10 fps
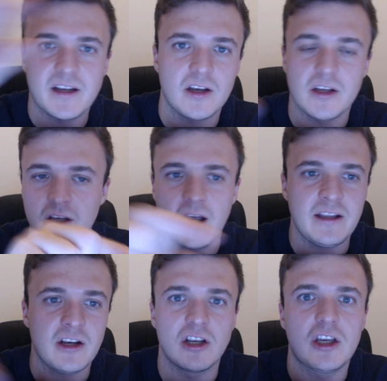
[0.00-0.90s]
Like
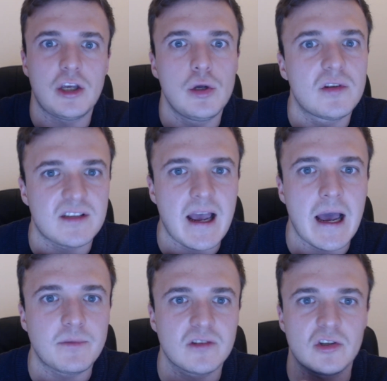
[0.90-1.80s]
you can queue
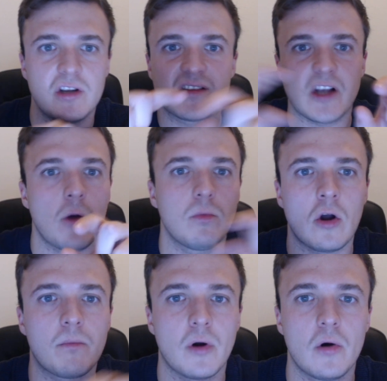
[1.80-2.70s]
steps, so you can set up
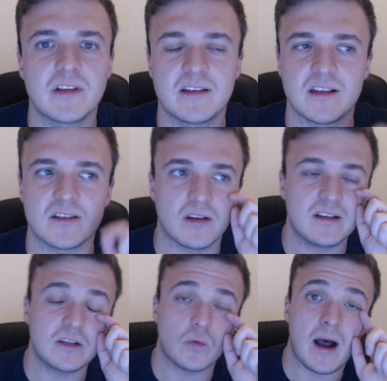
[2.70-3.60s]
long processes. So
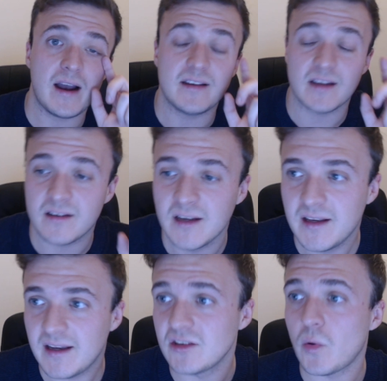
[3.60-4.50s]
this is what I did
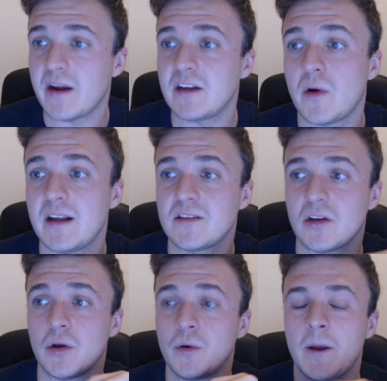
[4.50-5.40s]
in
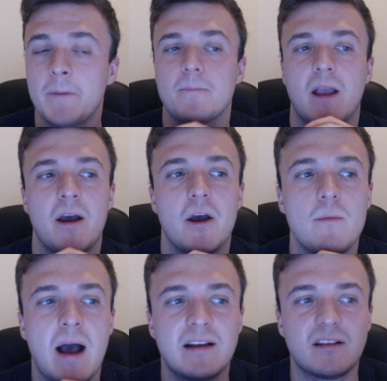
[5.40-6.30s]
2022.
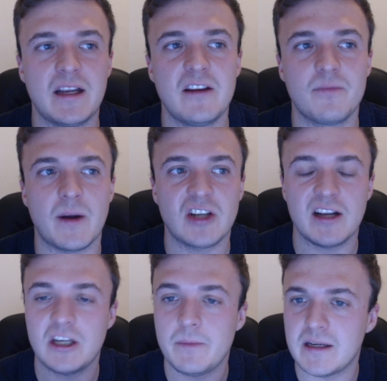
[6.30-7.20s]
I'd leave my
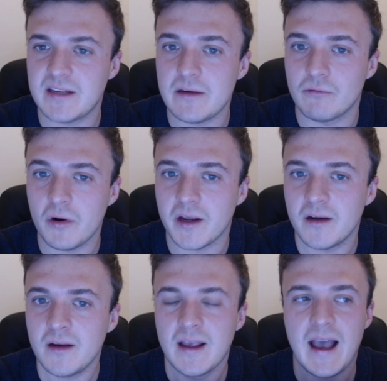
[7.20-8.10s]
ChatGPT
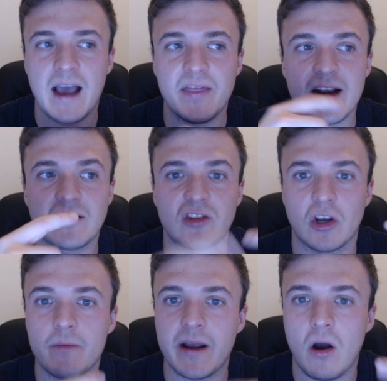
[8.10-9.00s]
running, and then I'd
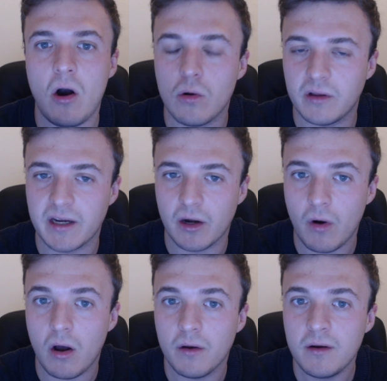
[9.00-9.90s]
turn my auto
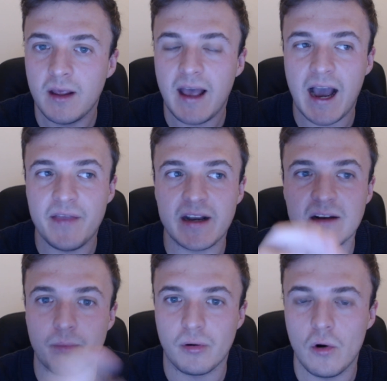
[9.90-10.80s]
clicker on, and then
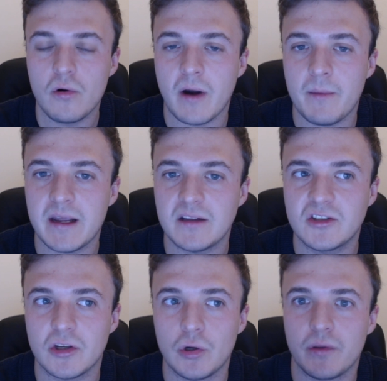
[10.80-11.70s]
I'd program
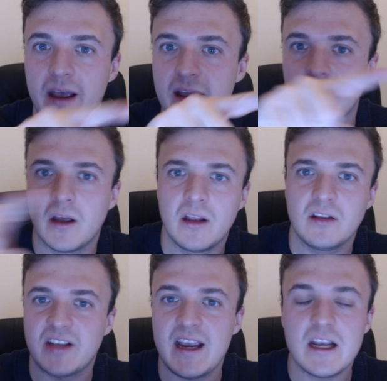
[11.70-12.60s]
it to then
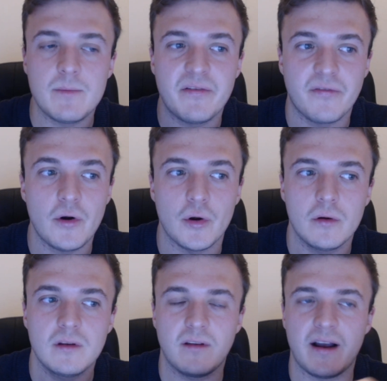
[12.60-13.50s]
take me
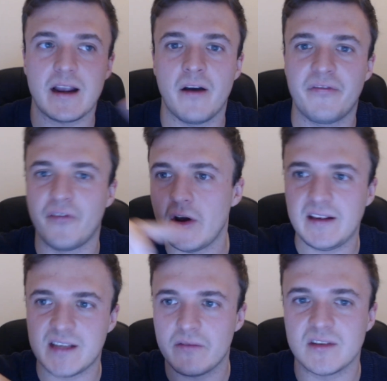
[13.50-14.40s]
through like a
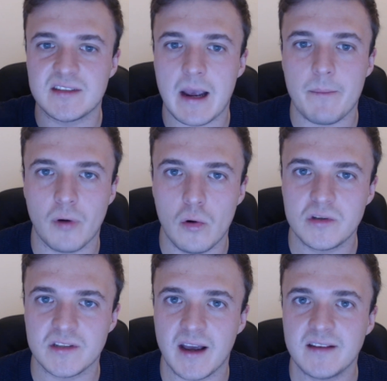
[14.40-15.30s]
37-step
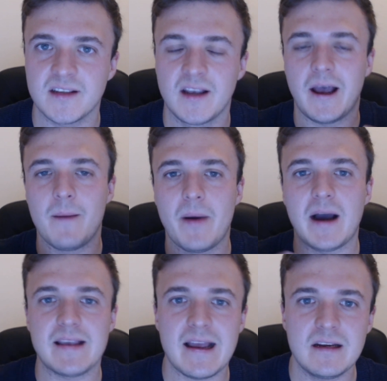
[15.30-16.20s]
process. And
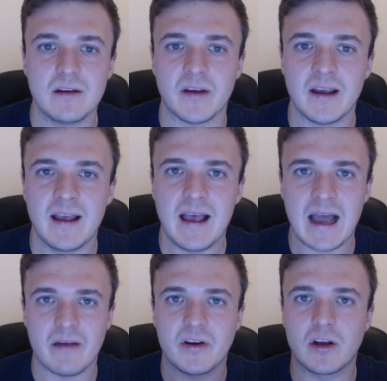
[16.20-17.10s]
by the end of it,
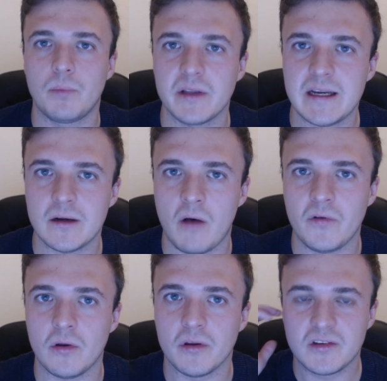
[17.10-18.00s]
I'd have a complete
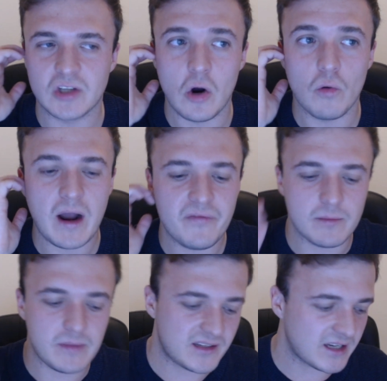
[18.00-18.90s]
novel. So rather
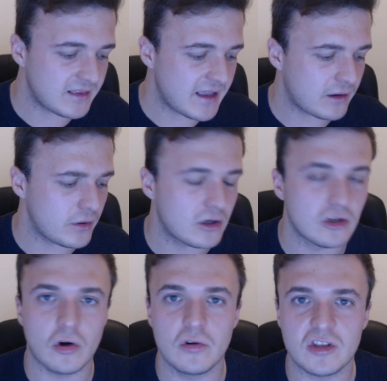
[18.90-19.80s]
than me sitting there doing
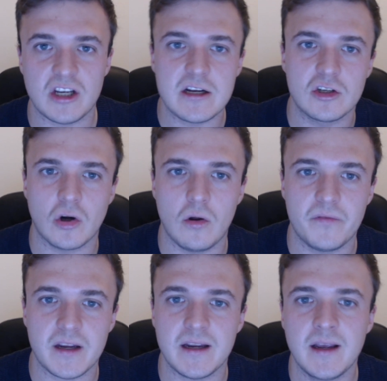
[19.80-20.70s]
Control C,
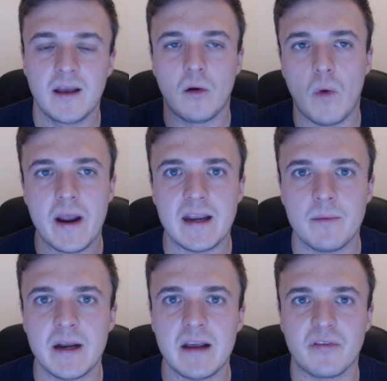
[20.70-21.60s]
Control V,
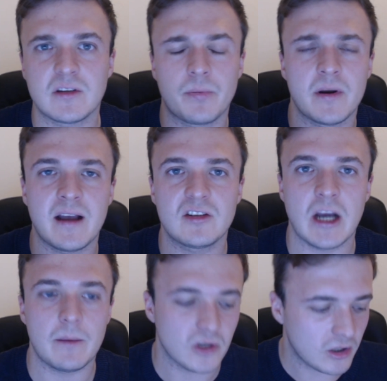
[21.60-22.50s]
waiting a minute for it to print that
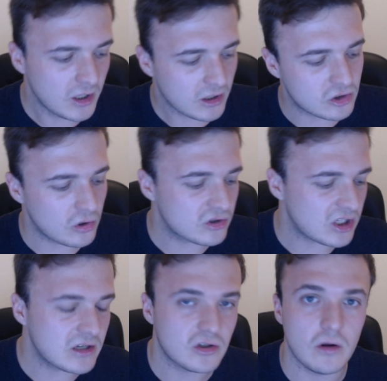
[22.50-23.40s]
chapter, Control
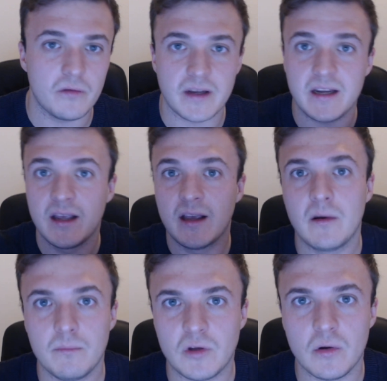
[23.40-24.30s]
C, Control V,
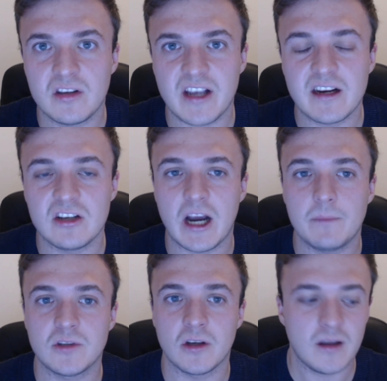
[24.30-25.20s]
do the second
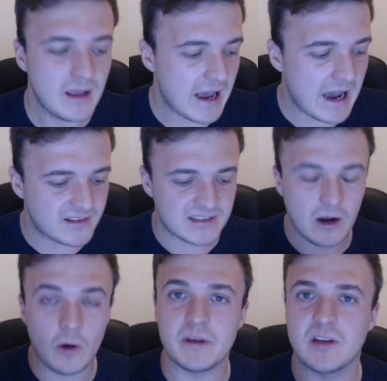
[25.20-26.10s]
chapter, I'd
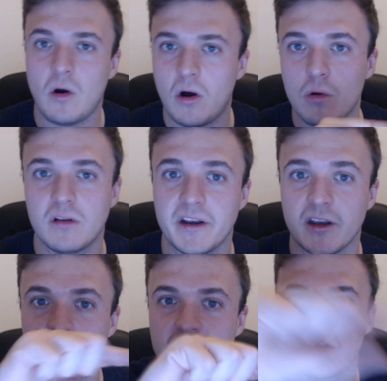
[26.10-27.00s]
set up this auto
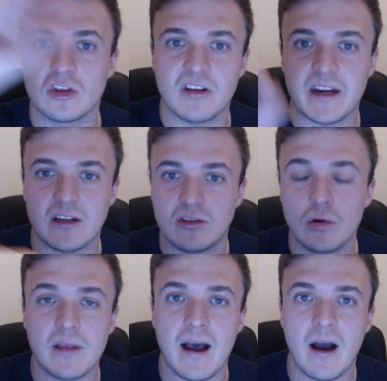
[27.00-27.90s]
clicker to just like
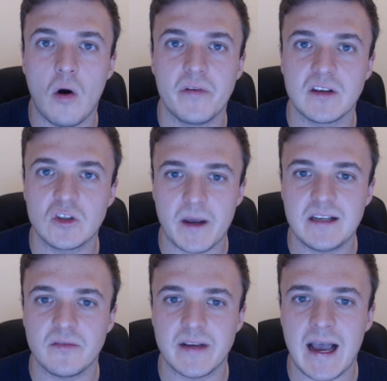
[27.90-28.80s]
do that over the
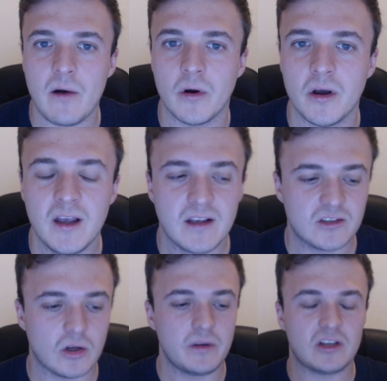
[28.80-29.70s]
space of an hour.
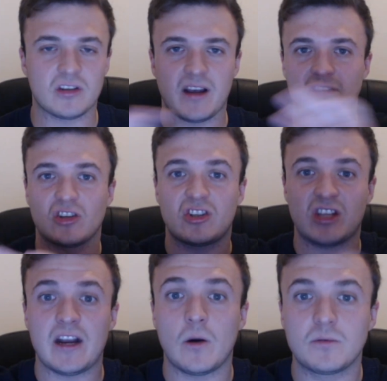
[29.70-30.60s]
So literally, I just
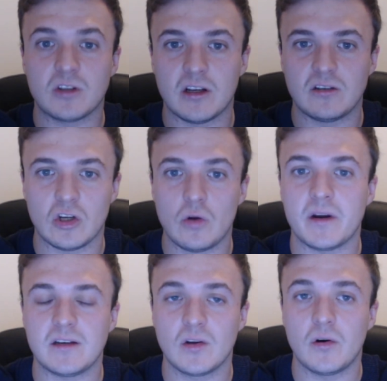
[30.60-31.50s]
set it up to do
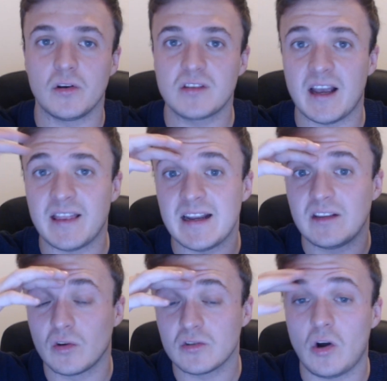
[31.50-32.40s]
what it does, and then
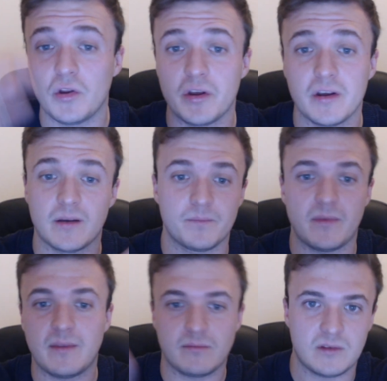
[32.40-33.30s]
it does all the
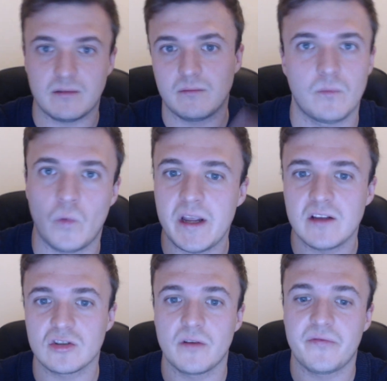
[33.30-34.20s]

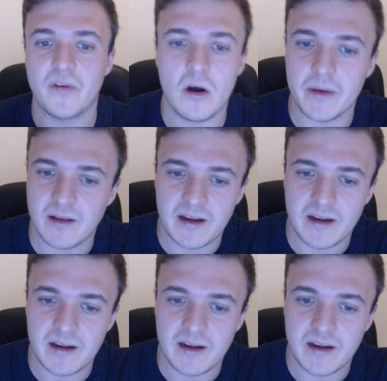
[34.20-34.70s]
weird stuff for me.